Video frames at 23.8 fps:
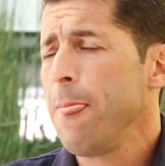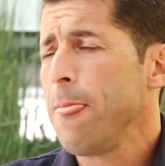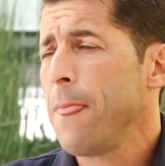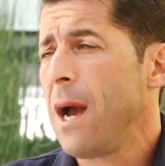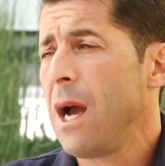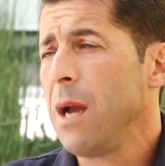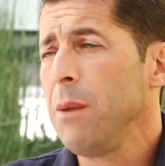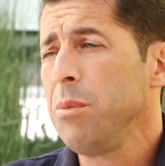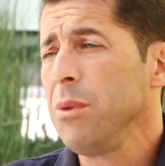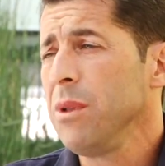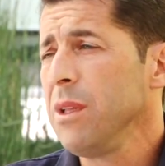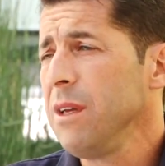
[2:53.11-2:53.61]

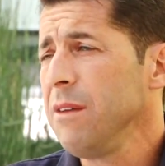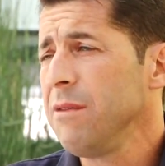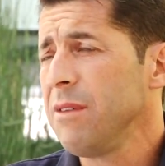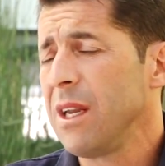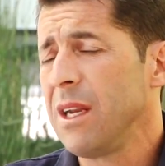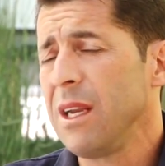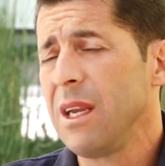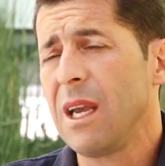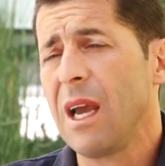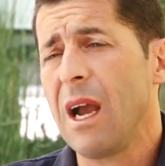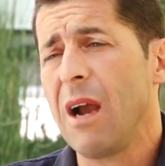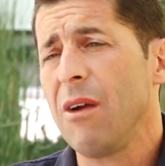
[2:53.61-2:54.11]
I believe that
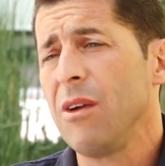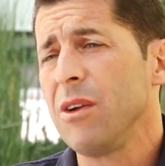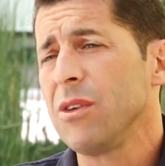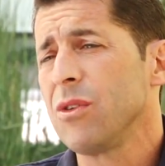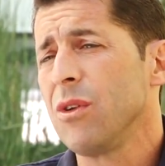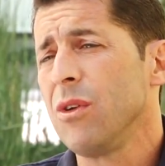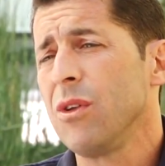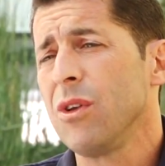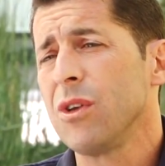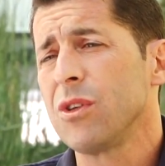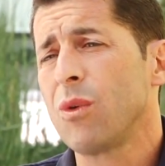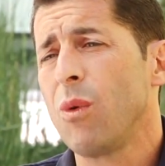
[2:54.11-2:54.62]
he carries
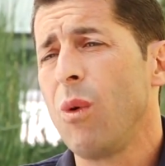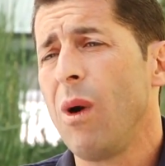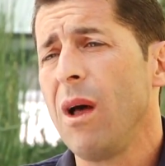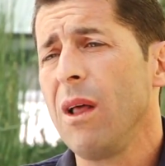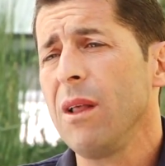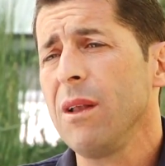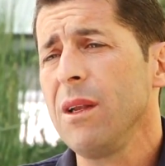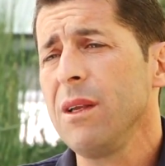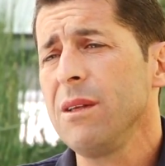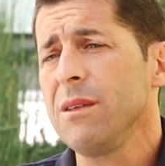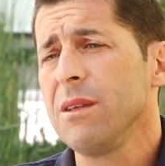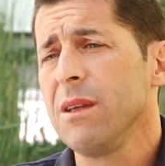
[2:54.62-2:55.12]
all those
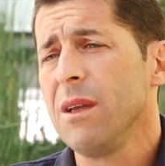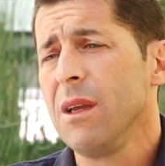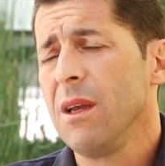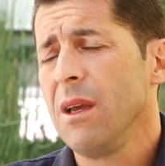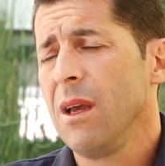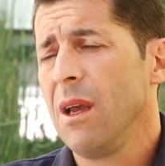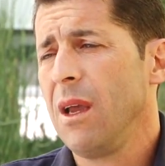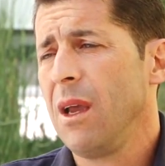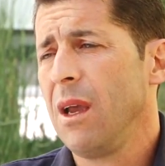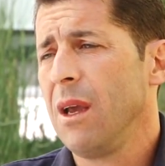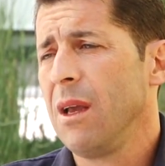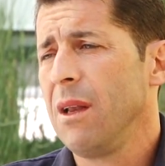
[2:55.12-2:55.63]
qualities
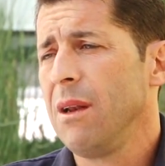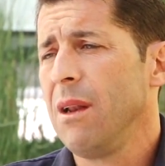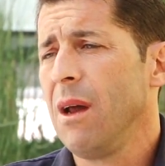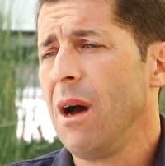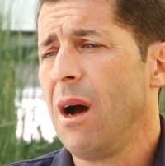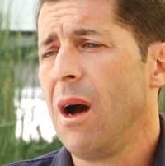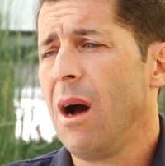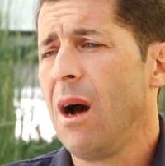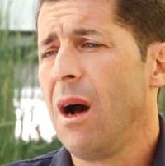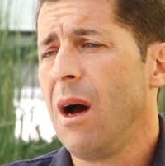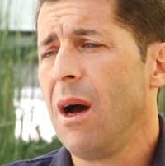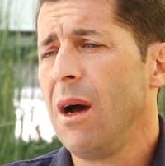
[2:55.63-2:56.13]
and
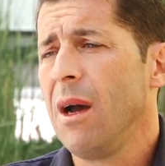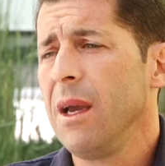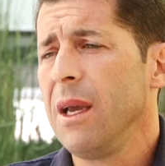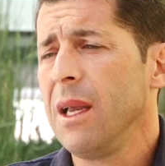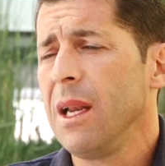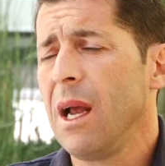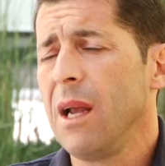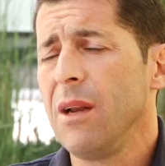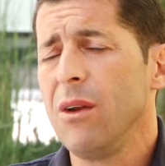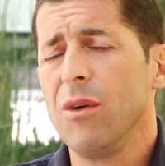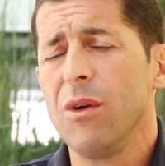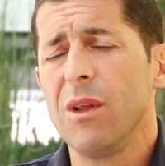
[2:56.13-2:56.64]

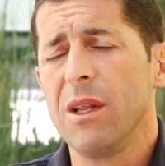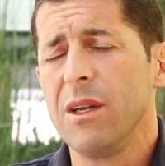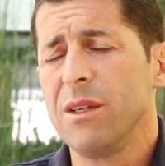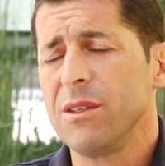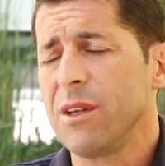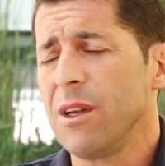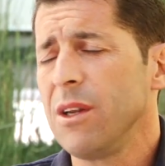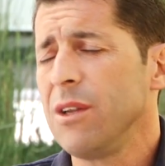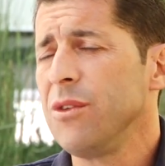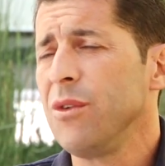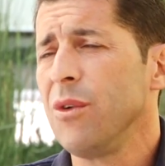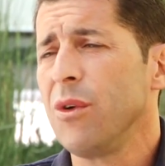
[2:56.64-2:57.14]
I know that he's
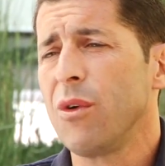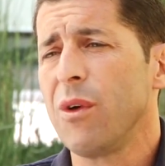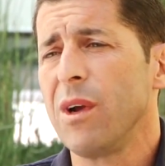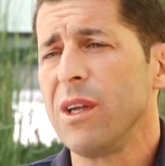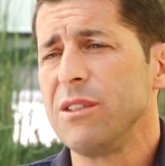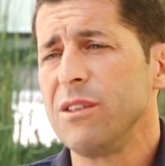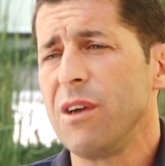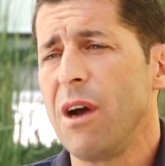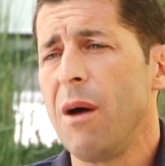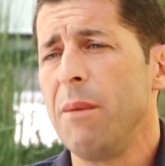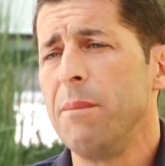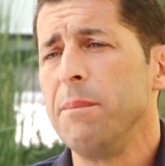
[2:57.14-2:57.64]
going to do a great
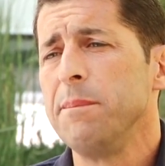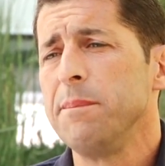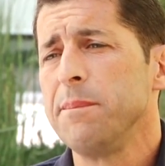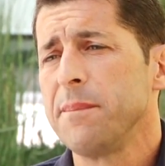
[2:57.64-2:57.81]
job.